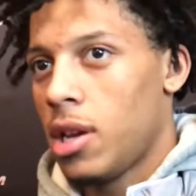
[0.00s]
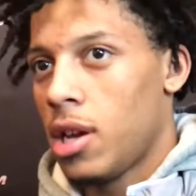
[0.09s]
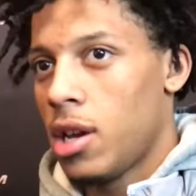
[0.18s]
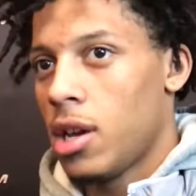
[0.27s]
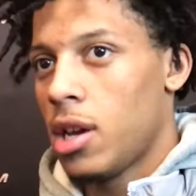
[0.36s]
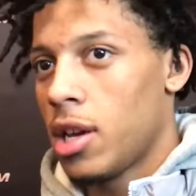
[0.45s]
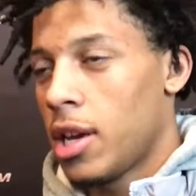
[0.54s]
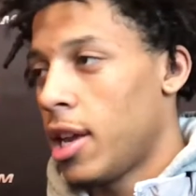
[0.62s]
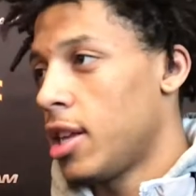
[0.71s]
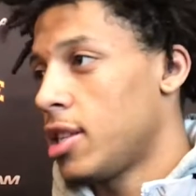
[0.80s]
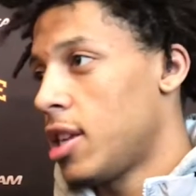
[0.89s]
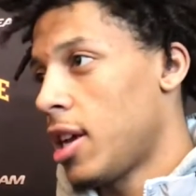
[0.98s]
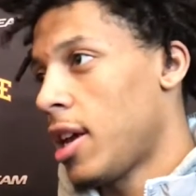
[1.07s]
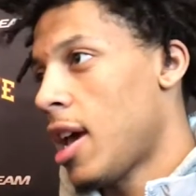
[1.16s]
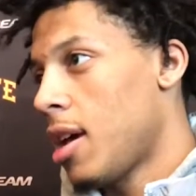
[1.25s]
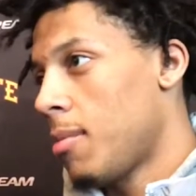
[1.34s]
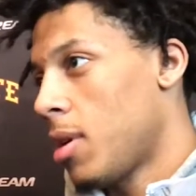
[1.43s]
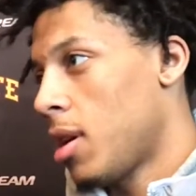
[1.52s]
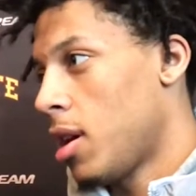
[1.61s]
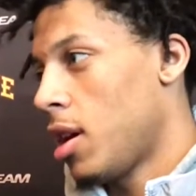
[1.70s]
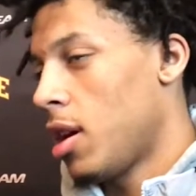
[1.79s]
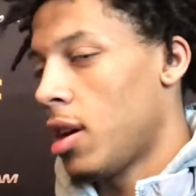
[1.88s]
get into the game
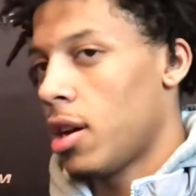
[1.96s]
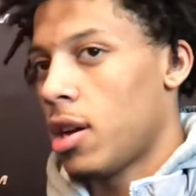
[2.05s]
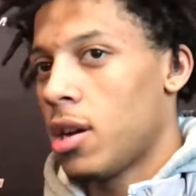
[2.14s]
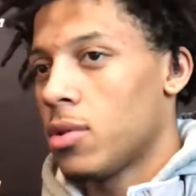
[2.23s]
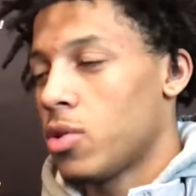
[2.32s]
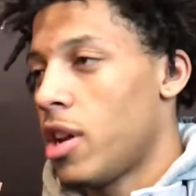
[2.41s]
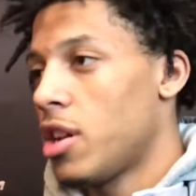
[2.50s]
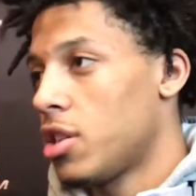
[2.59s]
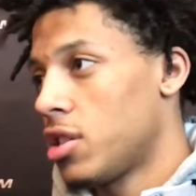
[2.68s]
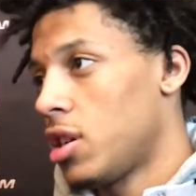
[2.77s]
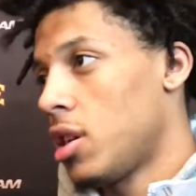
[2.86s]
and comes with energy.